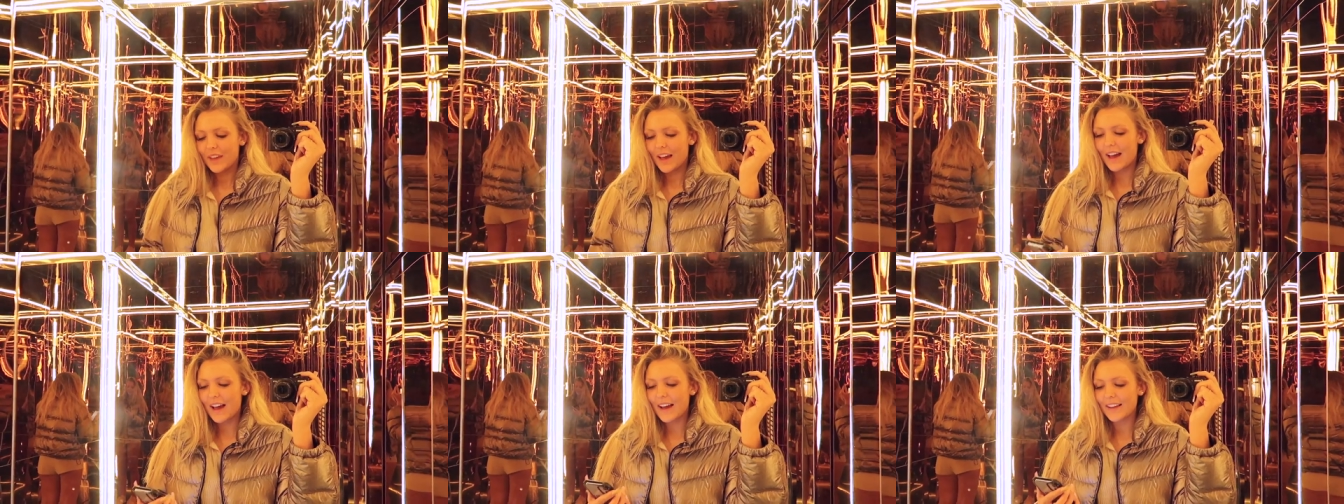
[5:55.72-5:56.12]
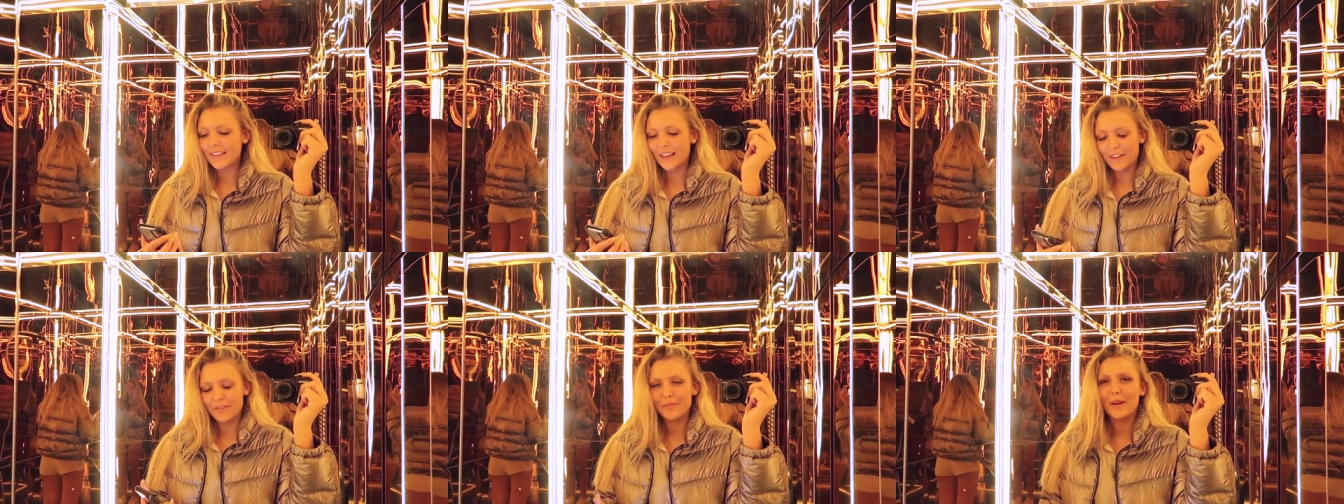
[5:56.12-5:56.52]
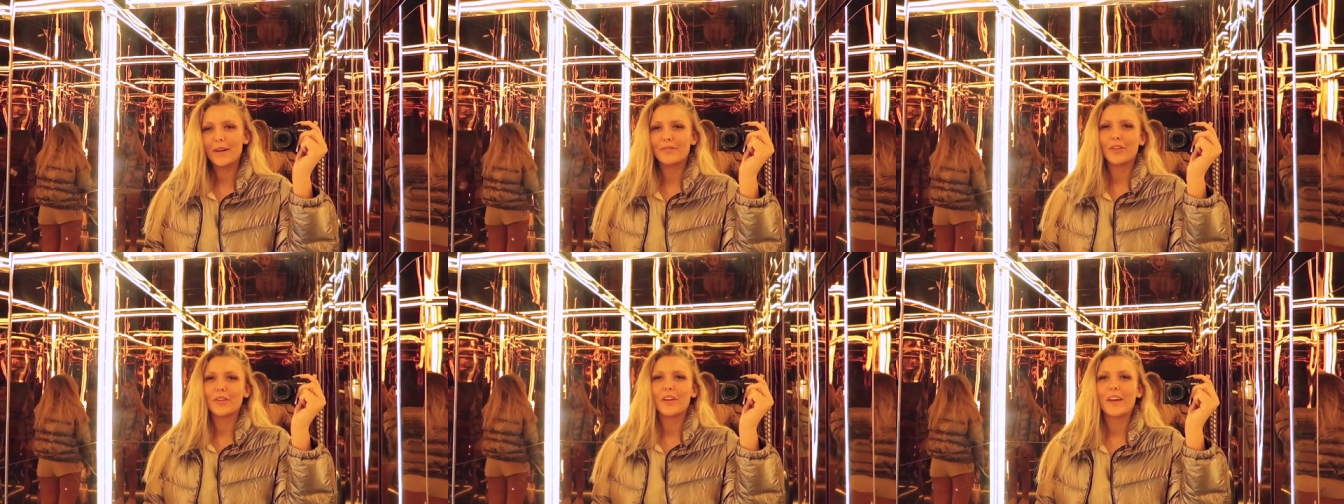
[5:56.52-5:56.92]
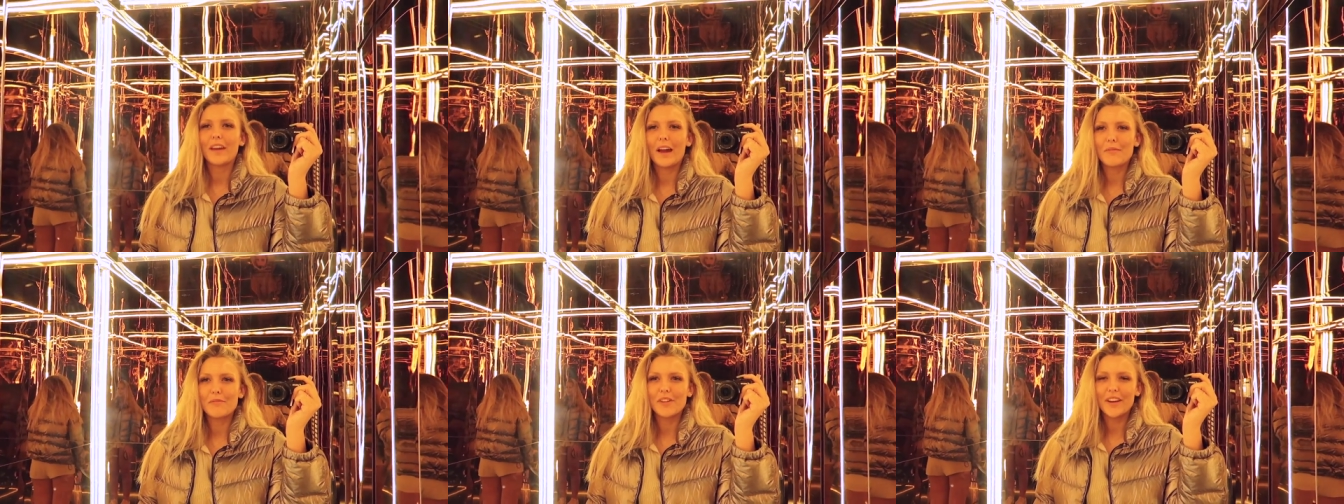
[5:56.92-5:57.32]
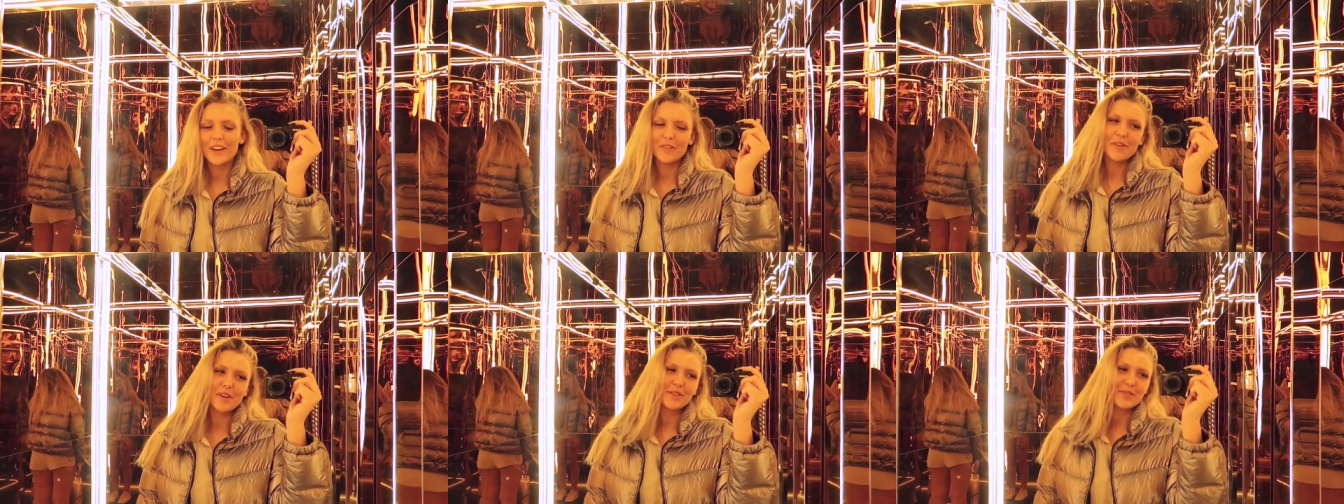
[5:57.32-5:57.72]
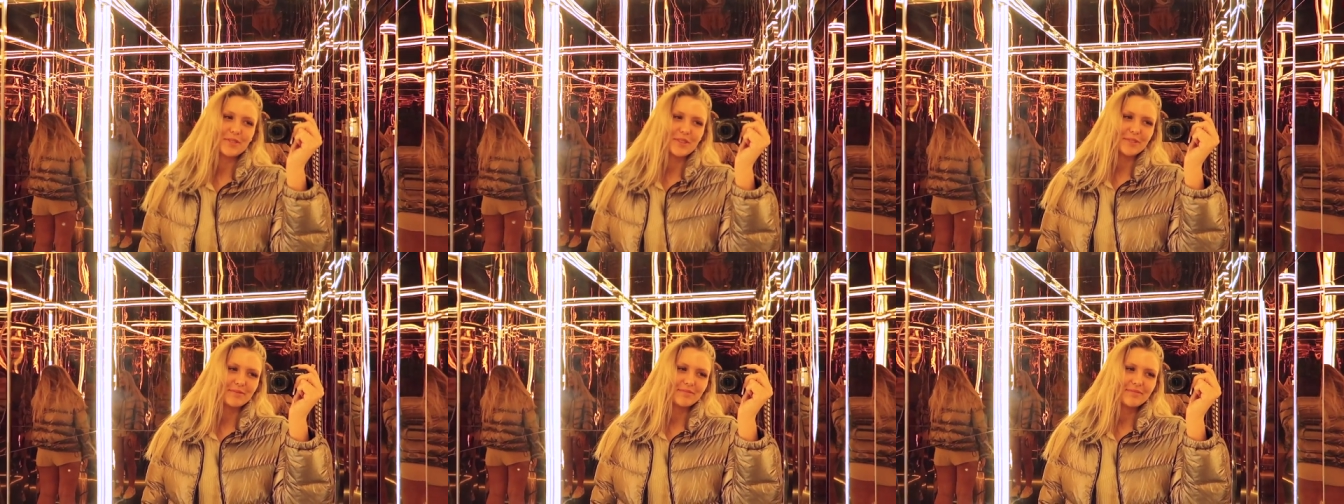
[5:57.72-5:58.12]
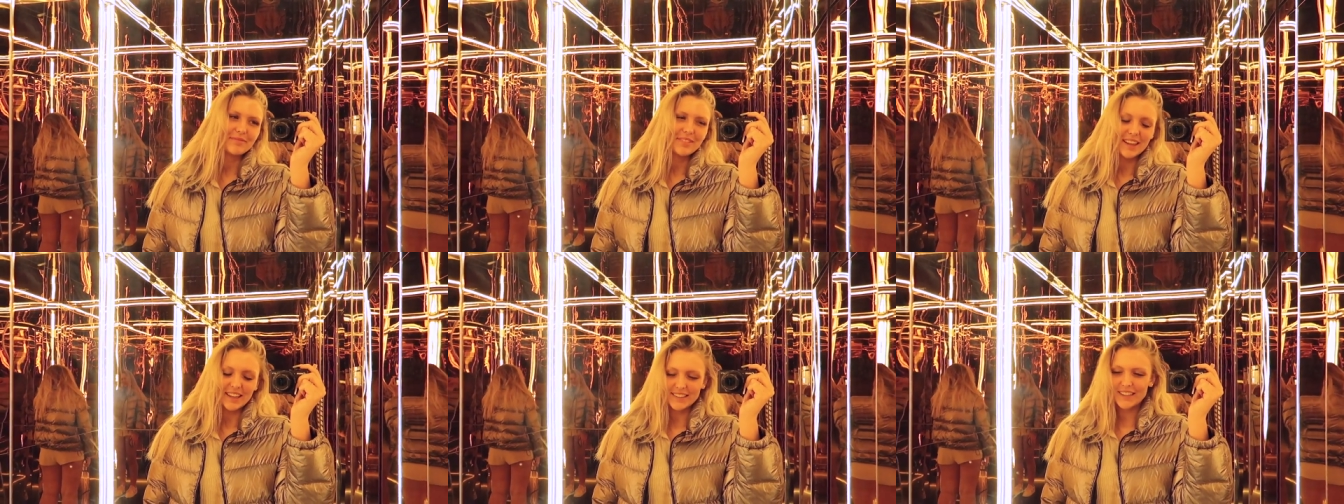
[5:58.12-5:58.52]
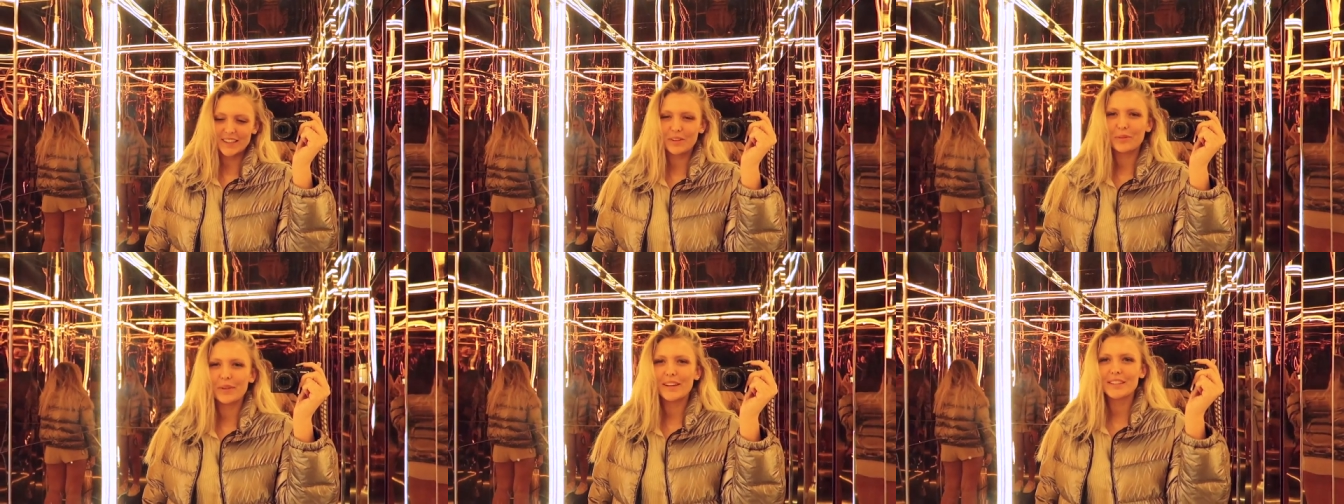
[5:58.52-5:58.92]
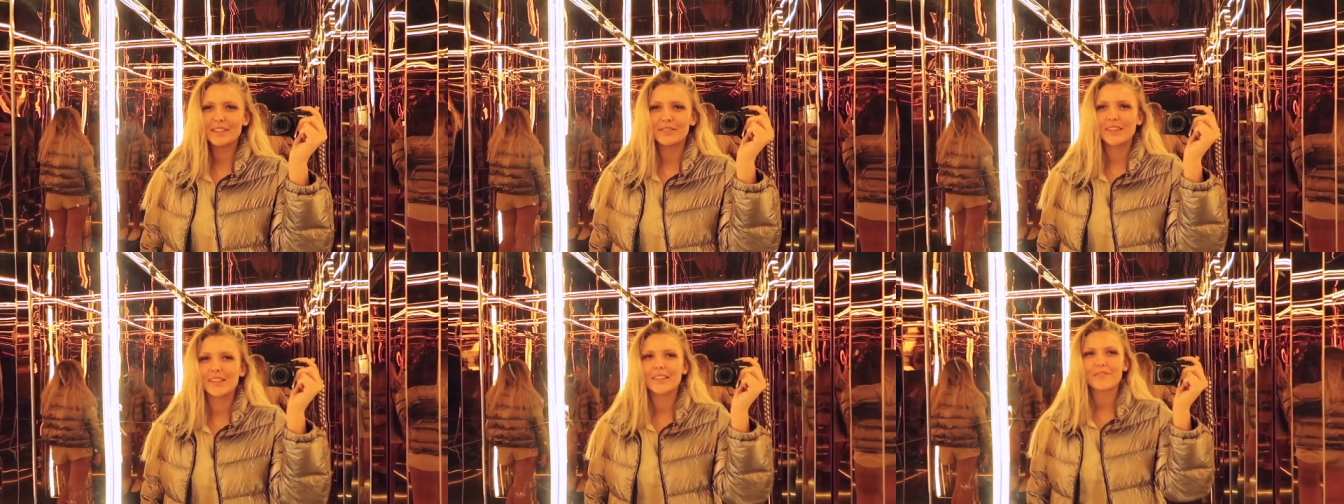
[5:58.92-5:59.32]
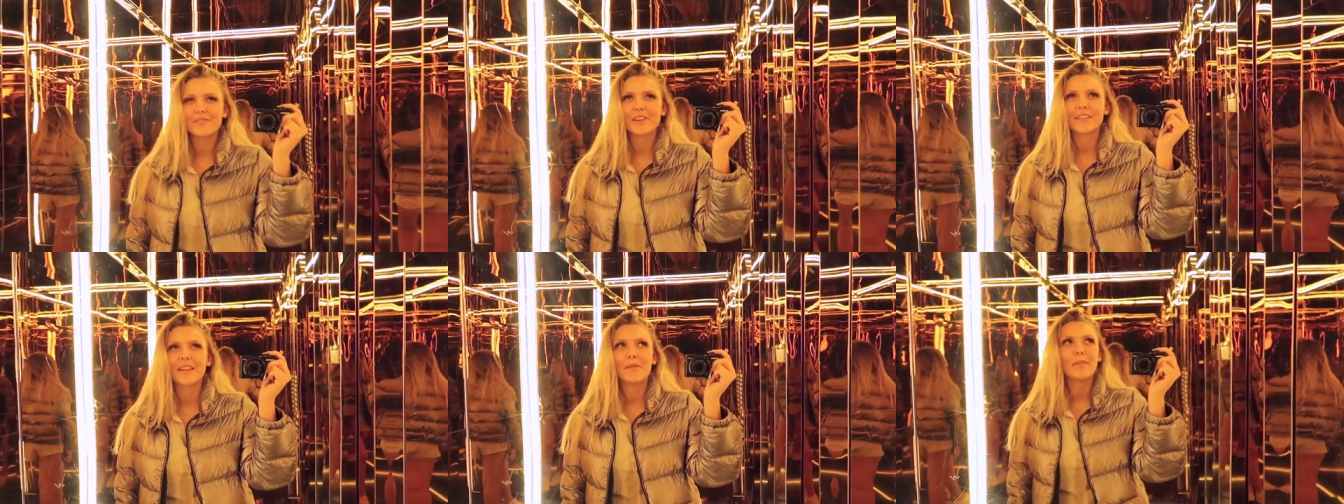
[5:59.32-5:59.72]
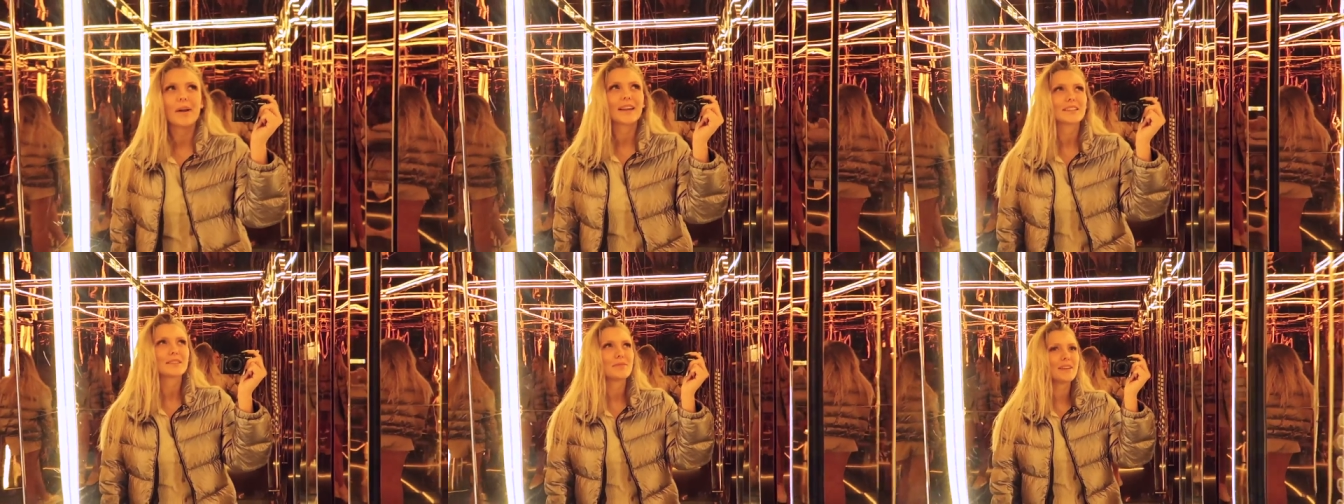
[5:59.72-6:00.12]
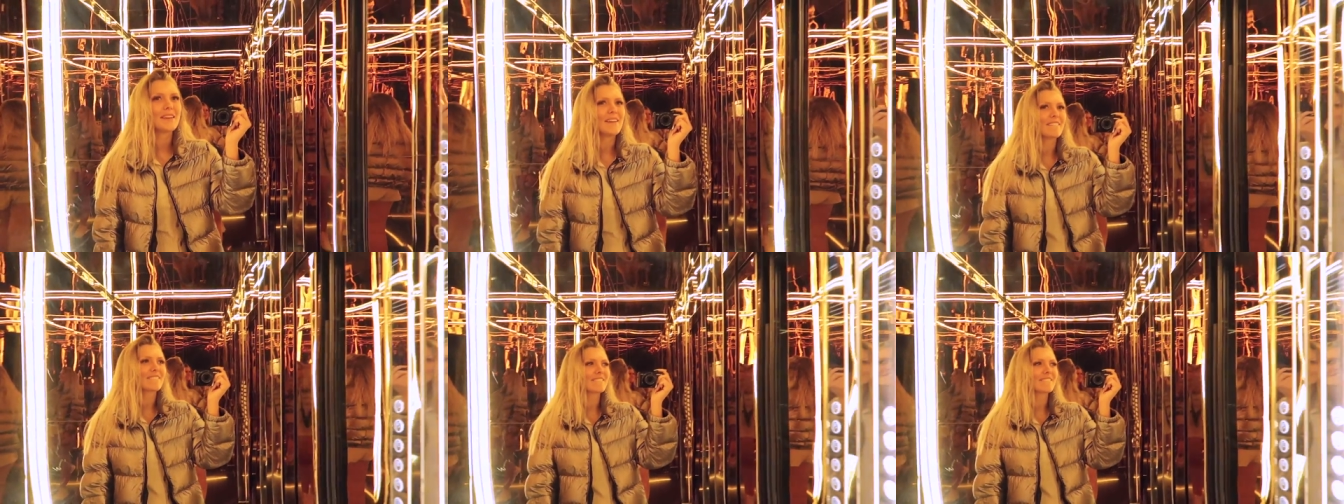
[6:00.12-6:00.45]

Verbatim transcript: I left my vlogging camera in a restaurant. Thanks, Eloise, for delivering that back to me.